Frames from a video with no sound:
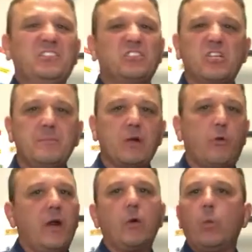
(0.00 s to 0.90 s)
is going to be a
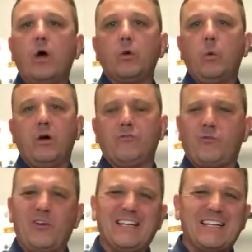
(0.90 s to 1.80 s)
great 101
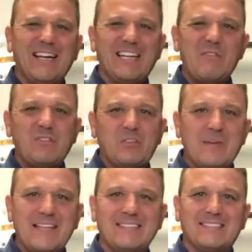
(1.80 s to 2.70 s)
for you to kind of give you
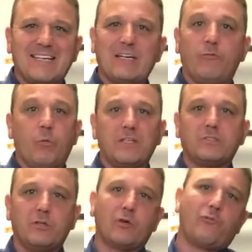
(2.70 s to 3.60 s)
some insight of what
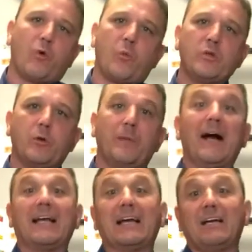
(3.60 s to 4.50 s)
to look for when you're
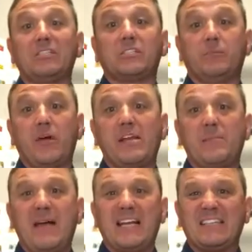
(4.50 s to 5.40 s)
buying a custom
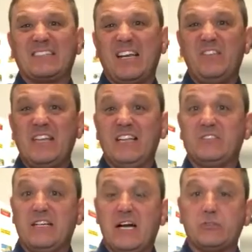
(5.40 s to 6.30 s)
branded magnet. It's kind of the
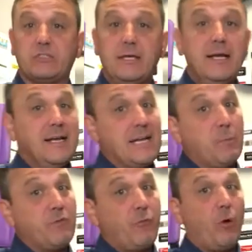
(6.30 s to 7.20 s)
ins and outs.
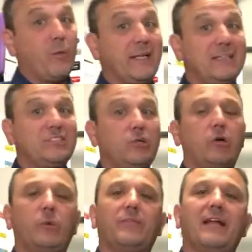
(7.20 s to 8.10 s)
Now before we get
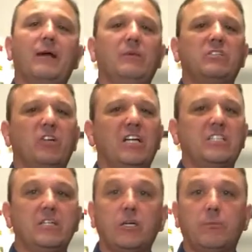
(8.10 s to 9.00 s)
started with that, I want to talk
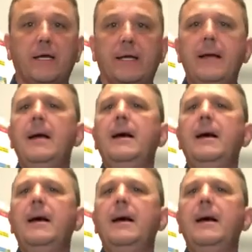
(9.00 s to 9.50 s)
to you a little bit